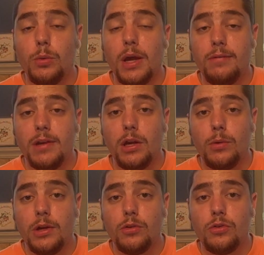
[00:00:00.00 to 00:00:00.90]
Q&A
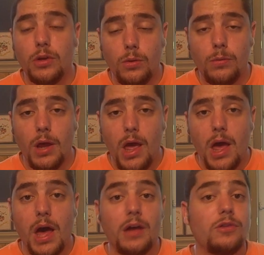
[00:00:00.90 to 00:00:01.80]
video here soon.
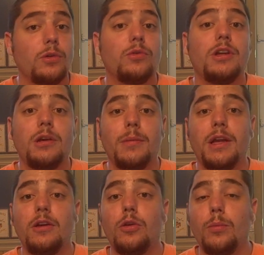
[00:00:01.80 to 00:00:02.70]
Uh, so send them
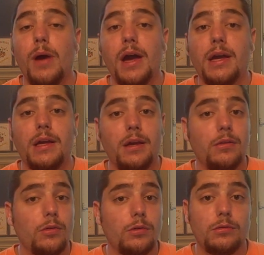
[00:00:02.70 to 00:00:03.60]
in to my
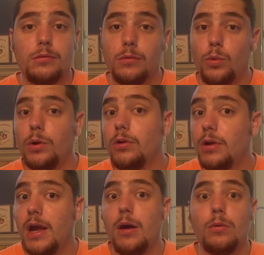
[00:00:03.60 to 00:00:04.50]
either
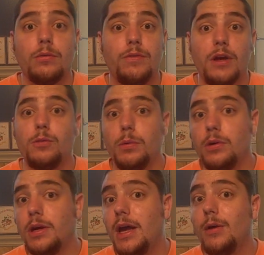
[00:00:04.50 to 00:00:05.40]
Twitter account or
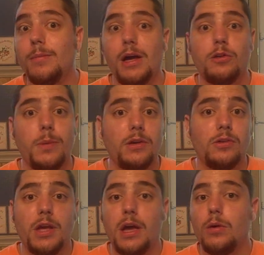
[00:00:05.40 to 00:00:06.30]
Facebook account,
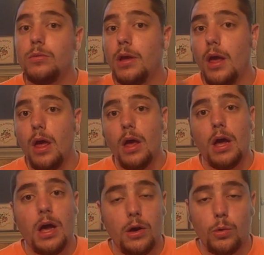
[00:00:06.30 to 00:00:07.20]
MySpace account,
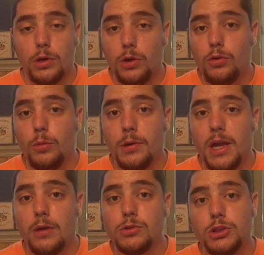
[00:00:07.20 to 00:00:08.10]
or YouTube
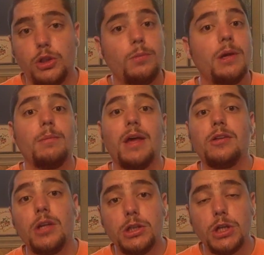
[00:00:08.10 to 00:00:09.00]
account. Just shoot me a
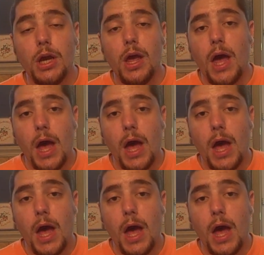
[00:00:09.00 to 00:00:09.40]
message.